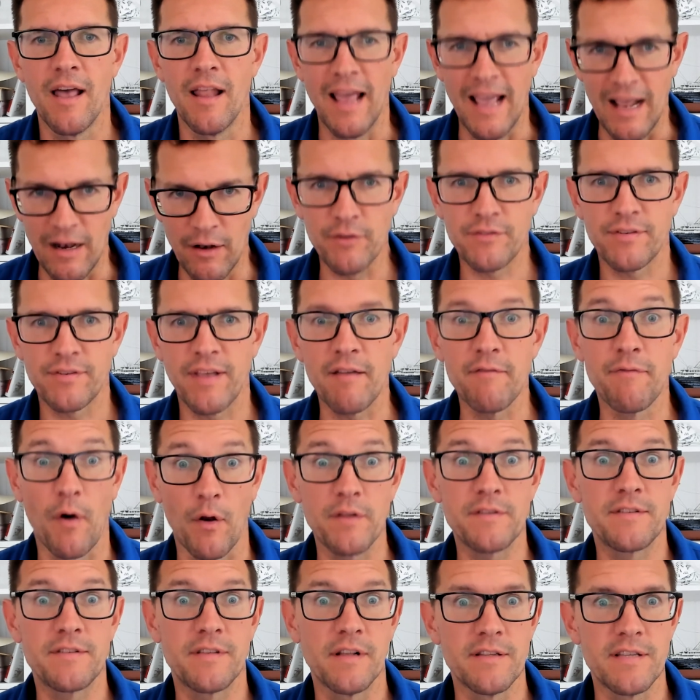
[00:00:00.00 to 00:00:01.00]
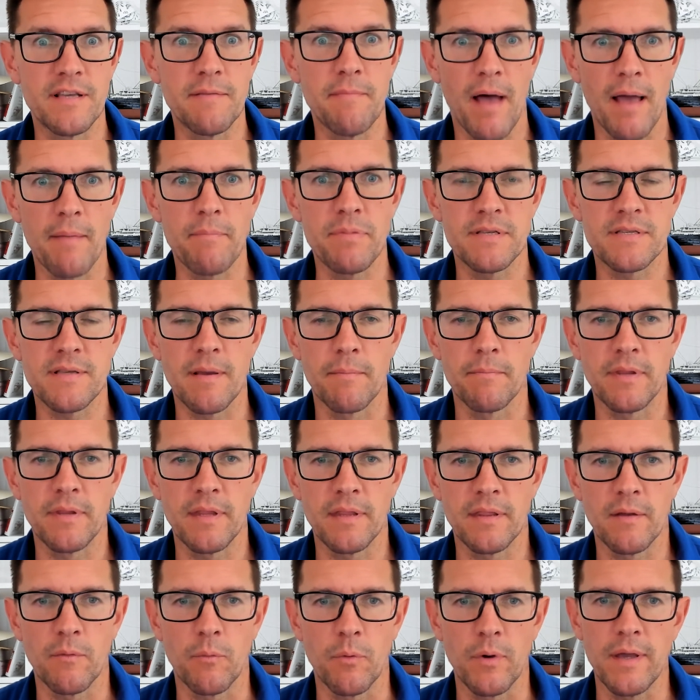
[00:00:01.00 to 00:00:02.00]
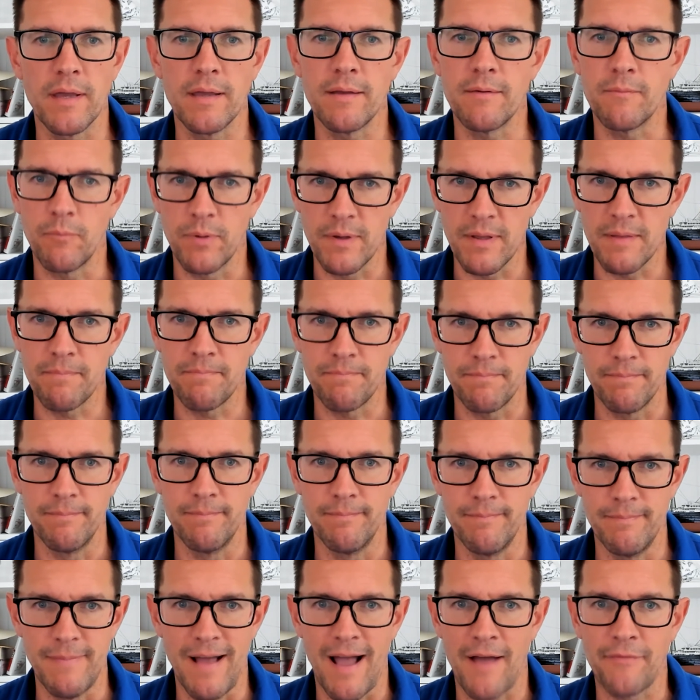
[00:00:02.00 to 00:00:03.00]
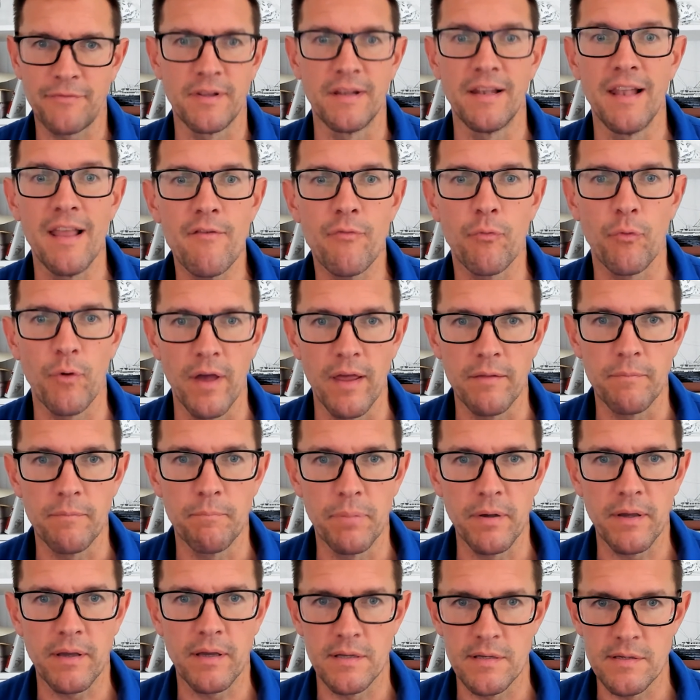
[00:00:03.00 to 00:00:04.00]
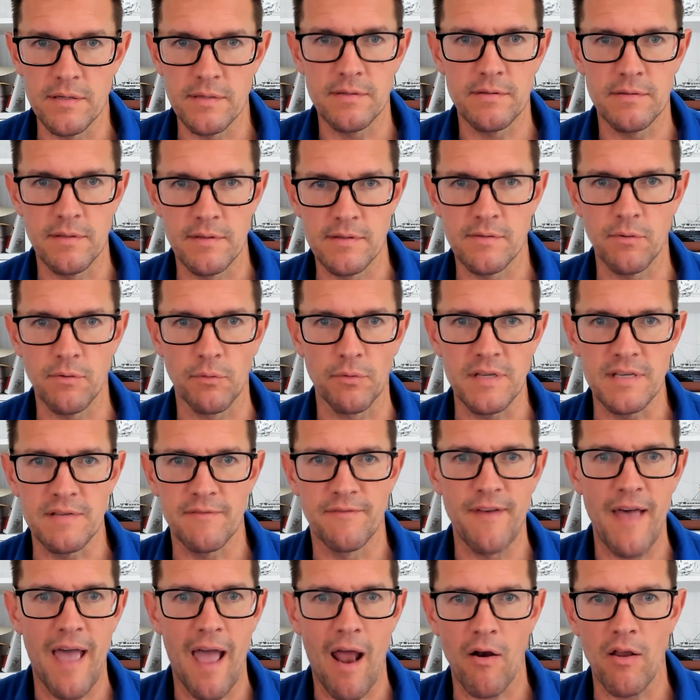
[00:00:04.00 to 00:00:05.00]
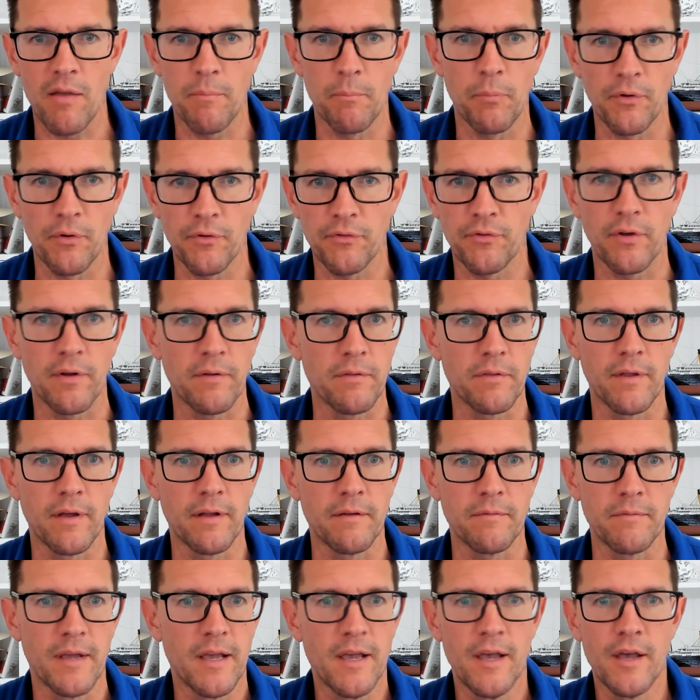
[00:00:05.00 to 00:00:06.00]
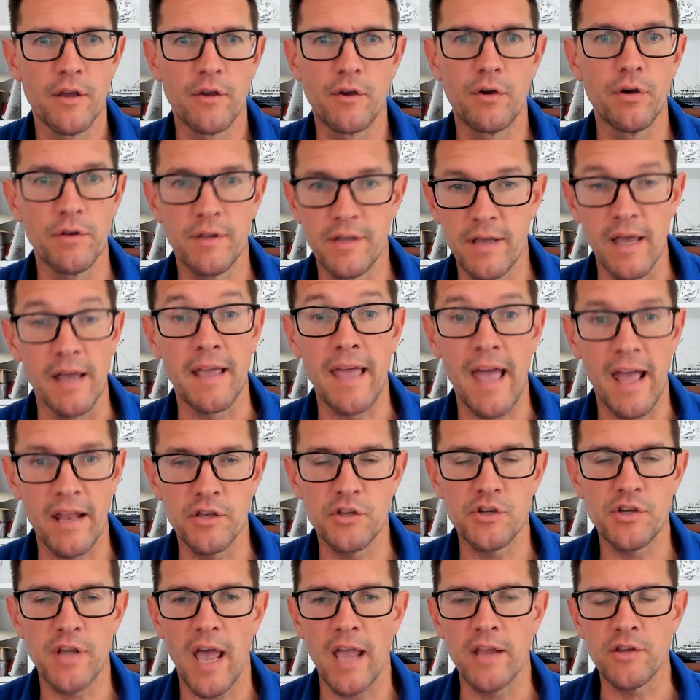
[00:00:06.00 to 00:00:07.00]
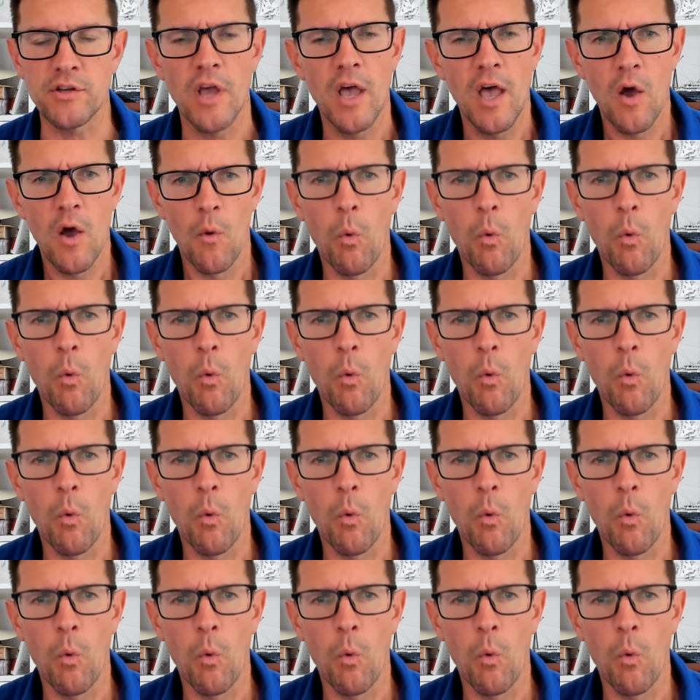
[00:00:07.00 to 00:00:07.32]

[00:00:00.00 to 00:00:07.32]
it looks like volatility might be something that we have to live with, because there's all these variables that could, again, change.